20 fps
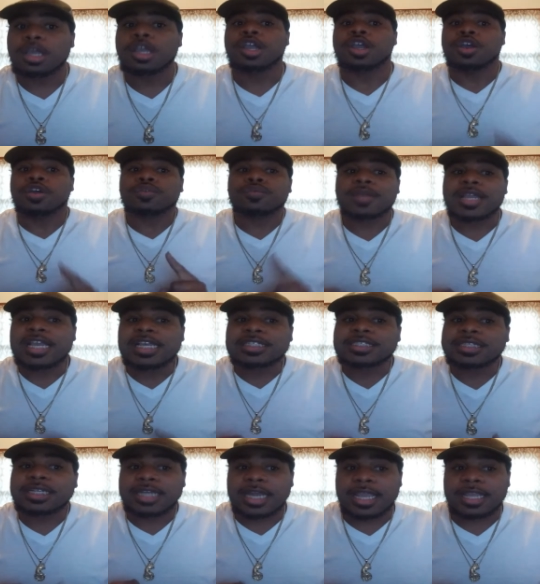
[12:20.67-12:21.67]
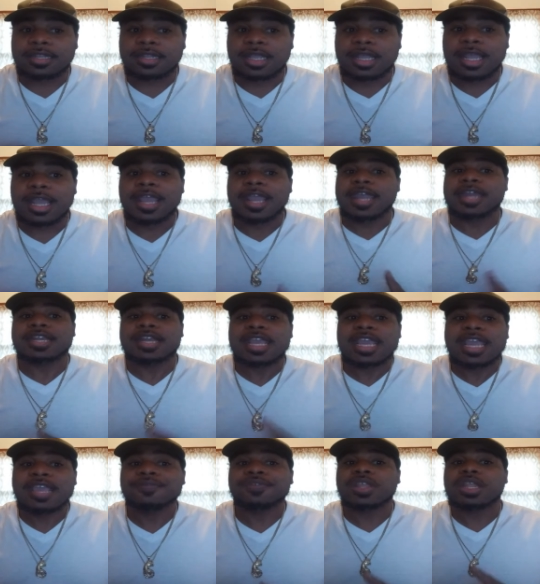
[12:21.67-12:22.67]
reasoning, and
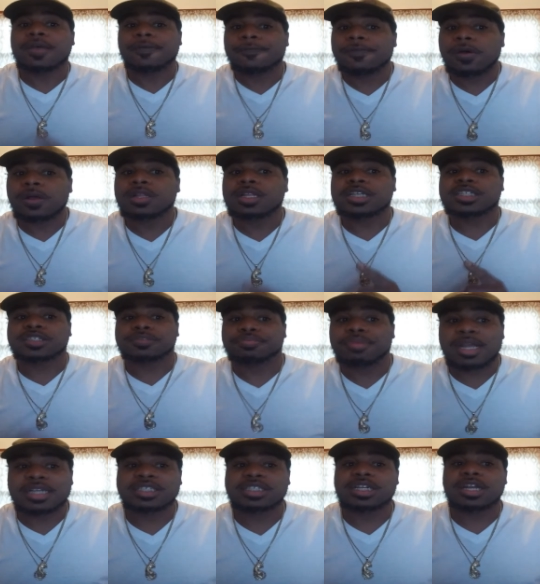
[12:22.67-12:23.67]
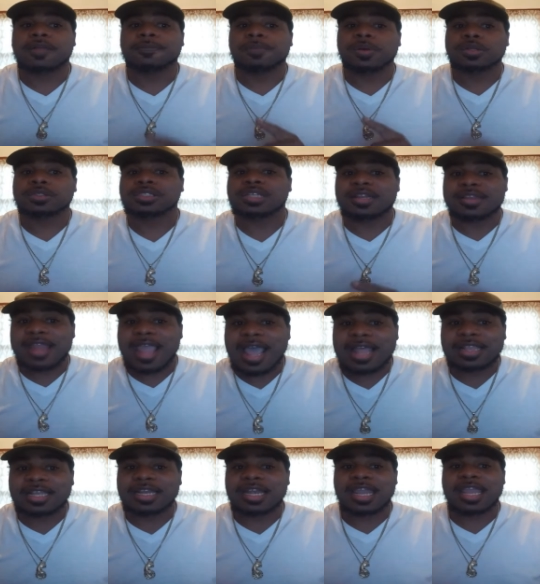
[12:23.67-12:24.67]
even the full expression of
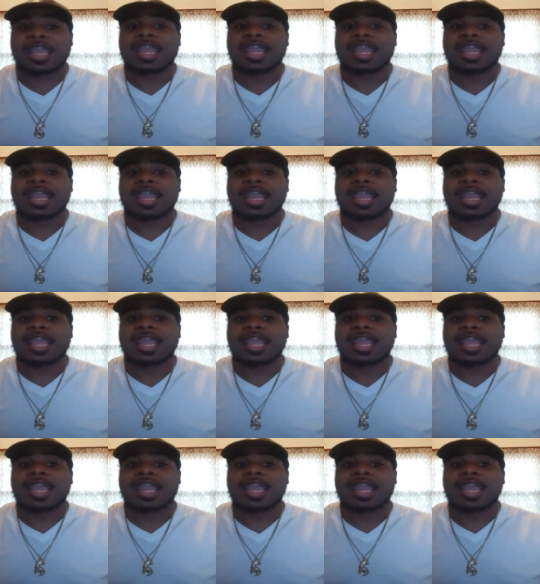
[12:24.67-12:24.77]
personality.